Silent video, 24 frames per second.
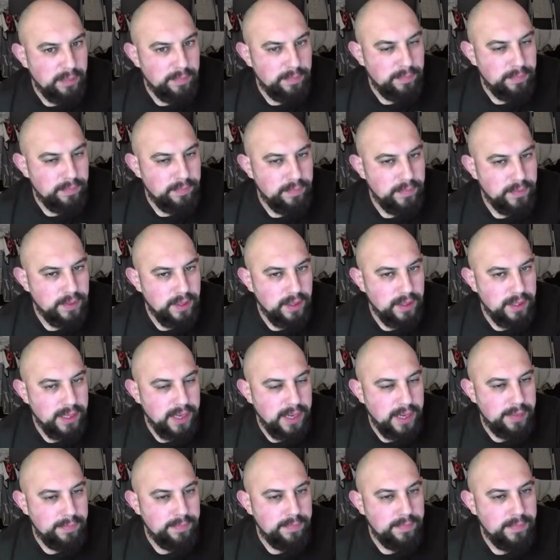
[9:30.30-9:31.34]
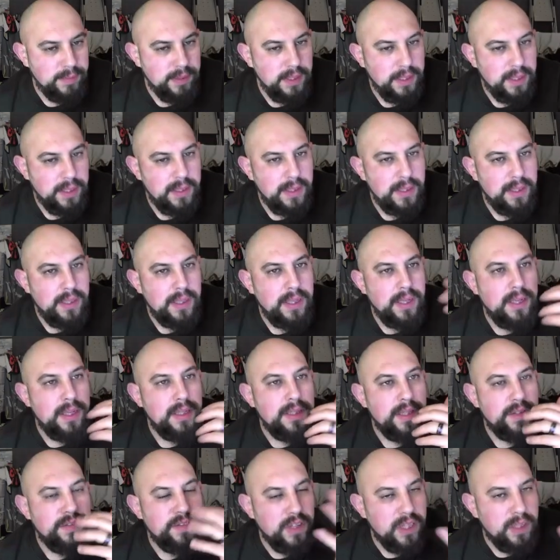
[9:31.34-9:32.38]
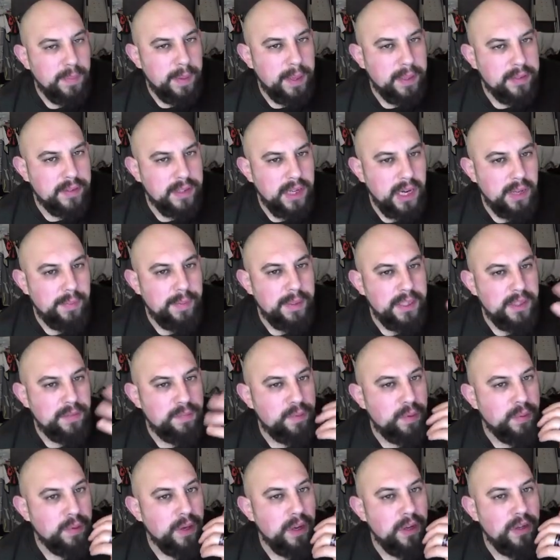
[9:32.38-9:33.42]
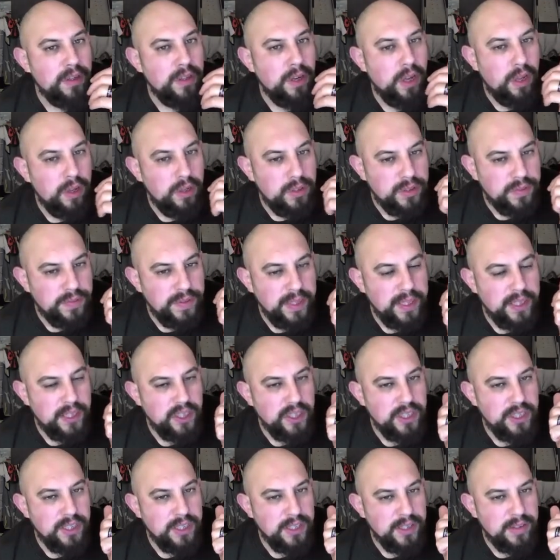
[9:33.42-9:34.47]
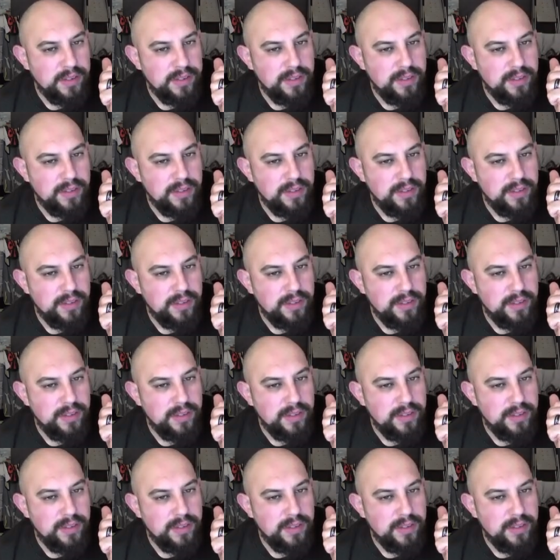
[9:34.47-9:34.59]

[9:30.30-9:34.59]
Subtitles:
okay? They've got the Batscalibur, but they've probably got loads of energies.